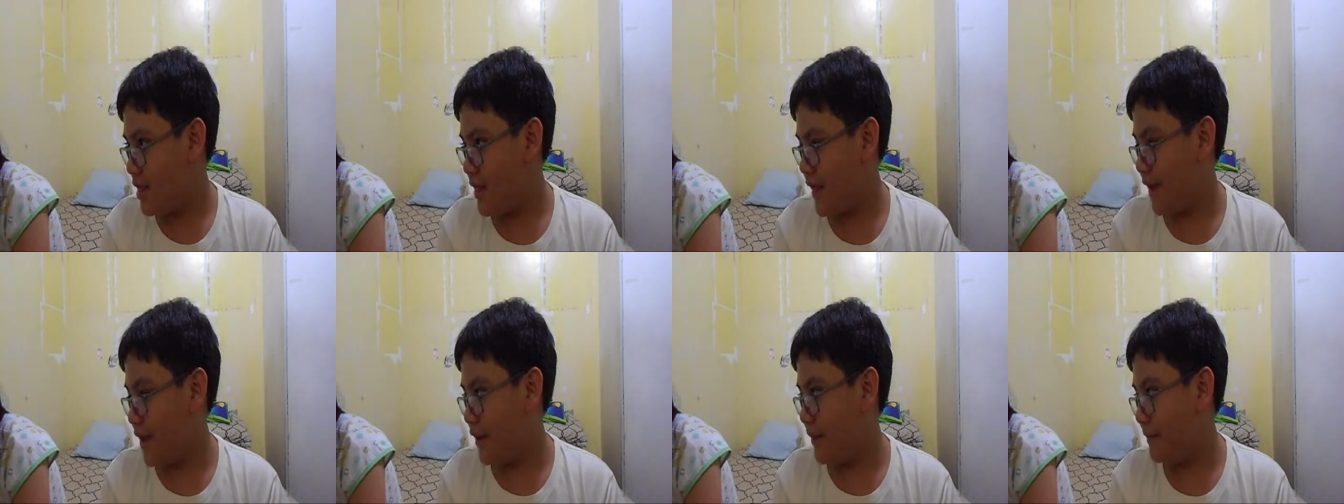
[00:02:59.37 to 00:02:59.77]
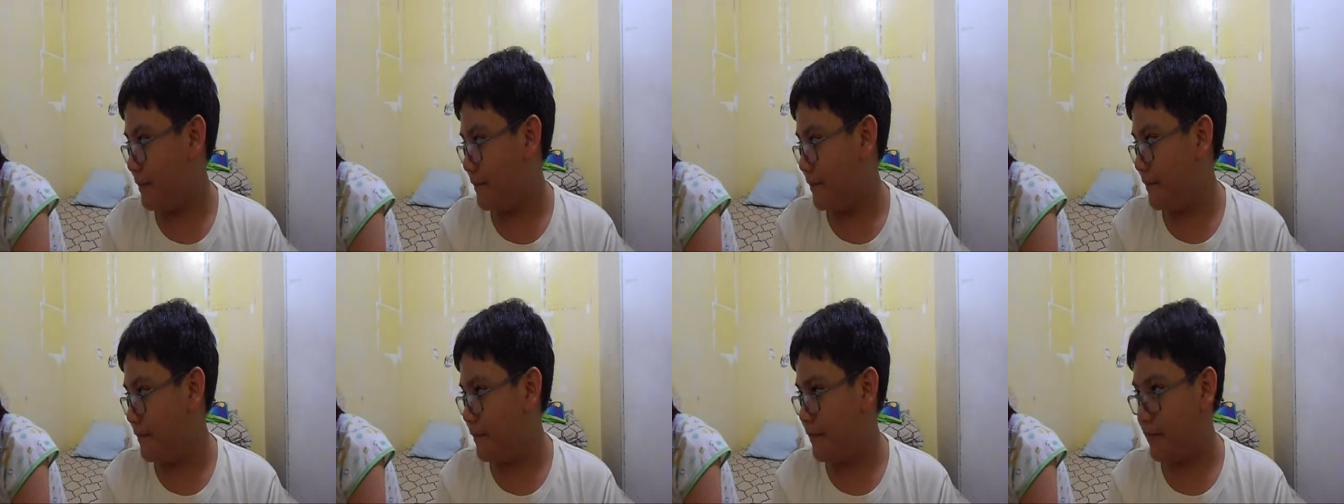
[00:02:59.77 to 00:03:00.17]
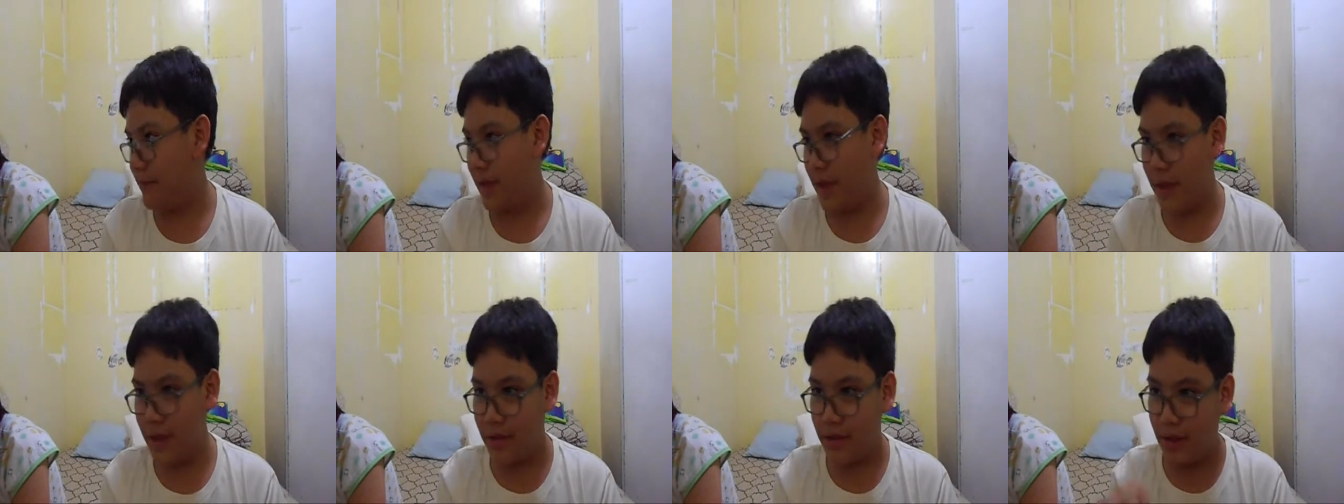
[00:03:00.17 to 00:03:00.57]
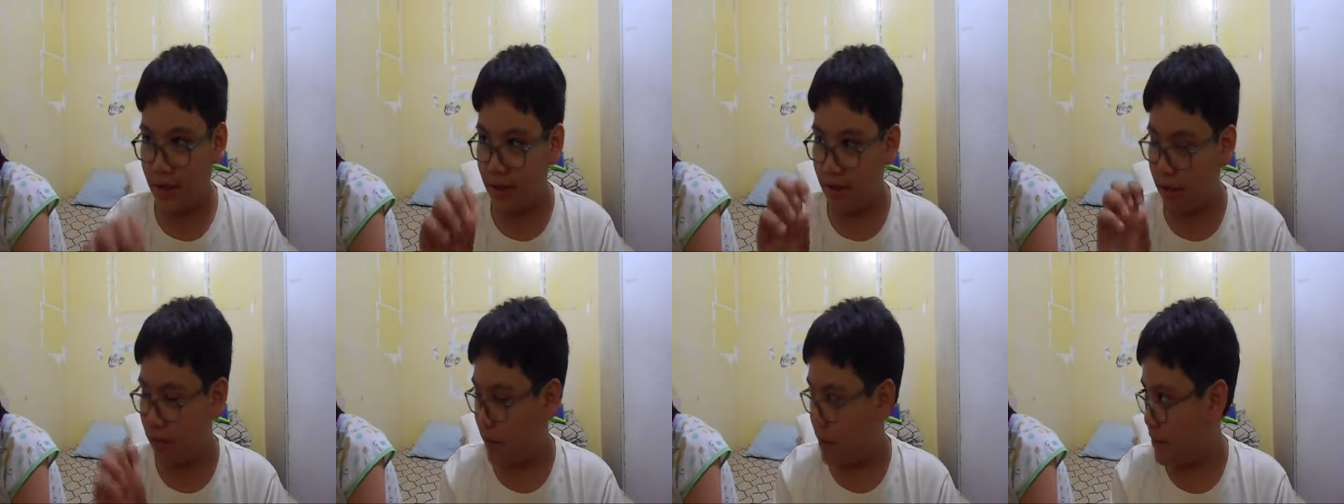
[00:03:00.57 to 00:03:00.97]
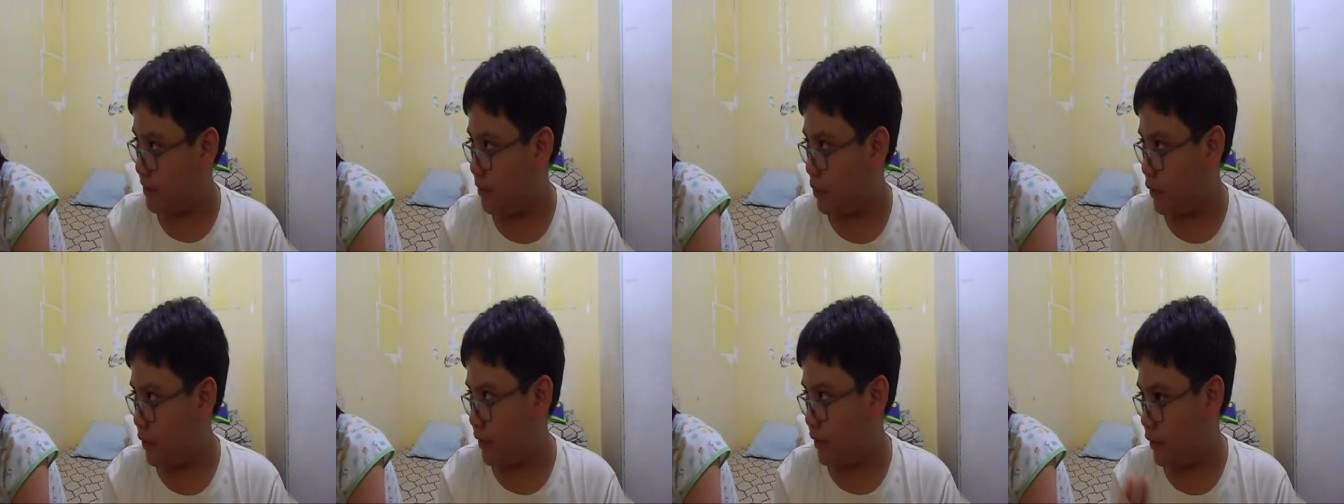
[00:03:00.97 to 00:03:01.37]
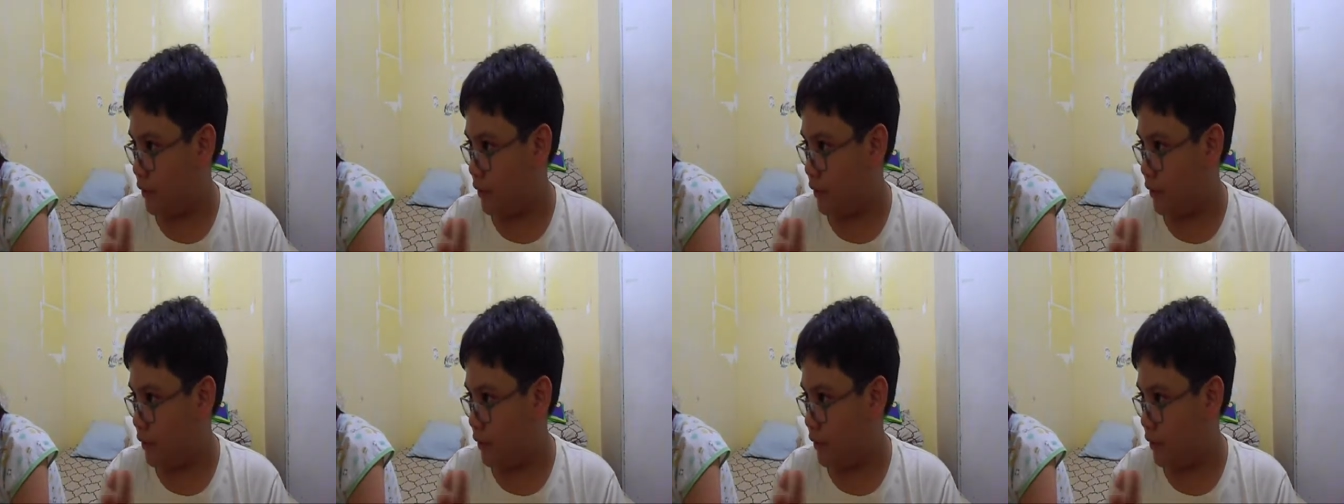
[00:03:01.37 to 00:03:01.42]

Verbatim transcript: like a thing like you can put